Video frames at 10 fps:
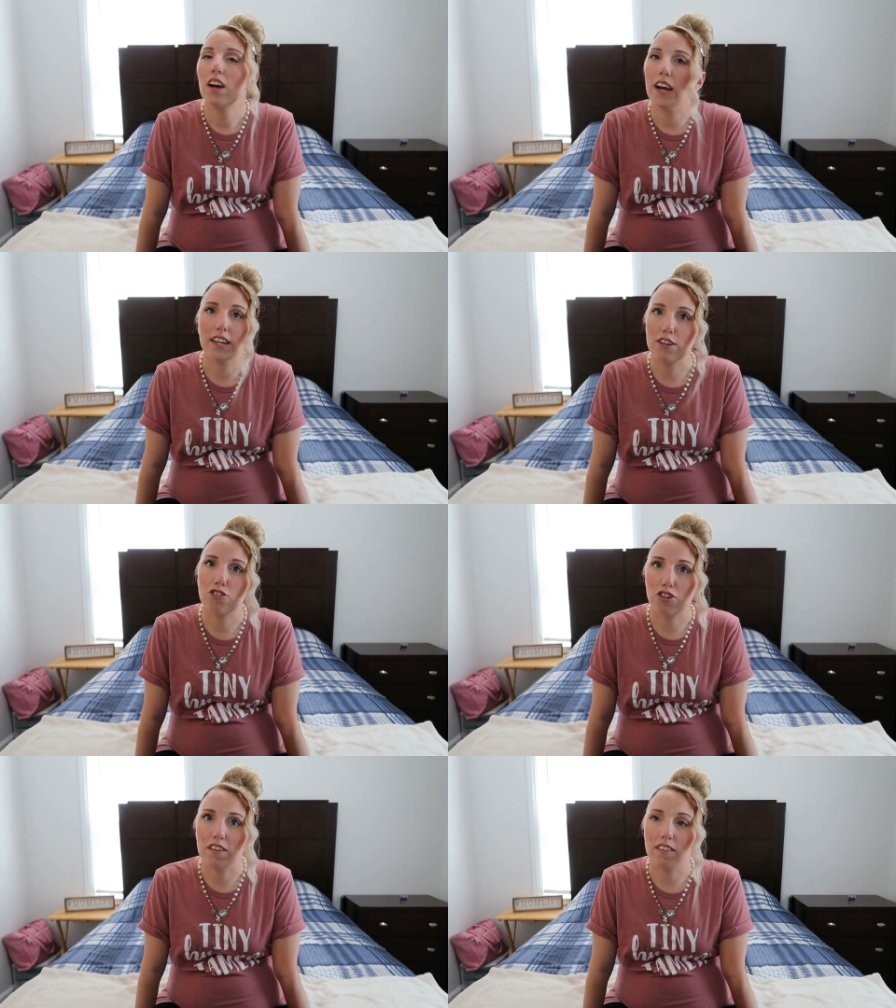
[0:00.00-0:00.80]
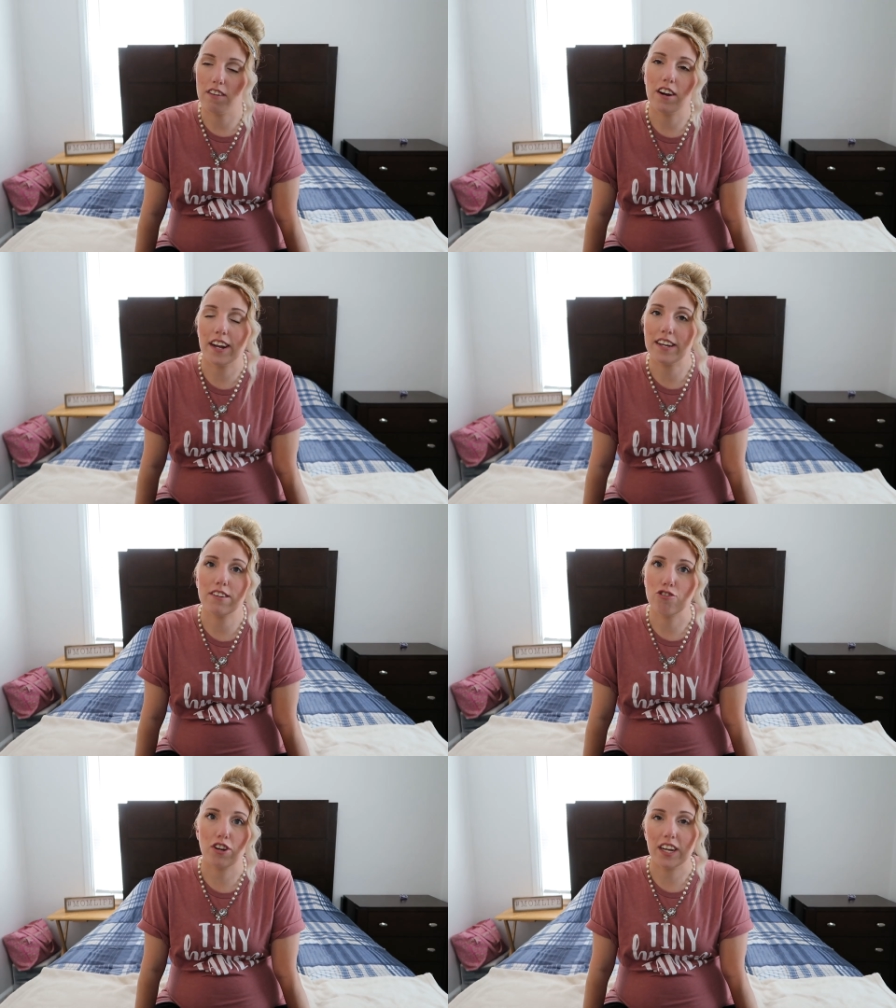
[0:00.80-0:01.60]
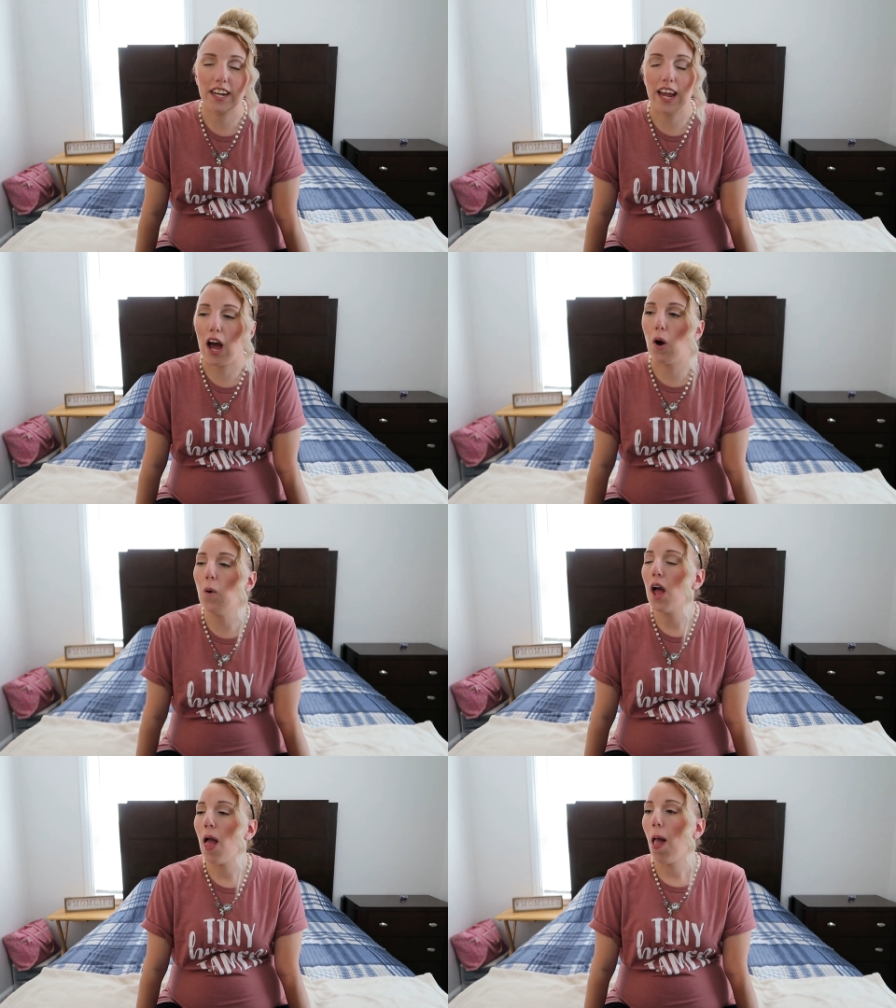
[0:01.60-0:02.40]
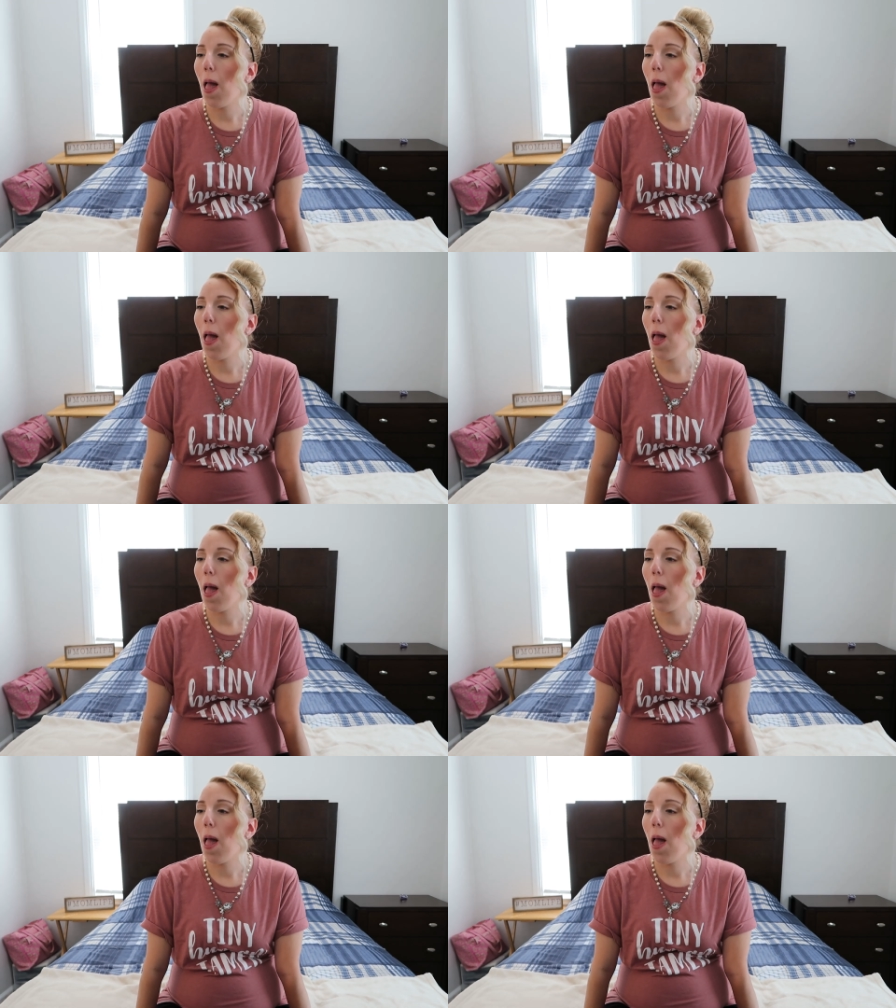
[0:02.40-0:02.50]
I need to crave, or I need to drink it now.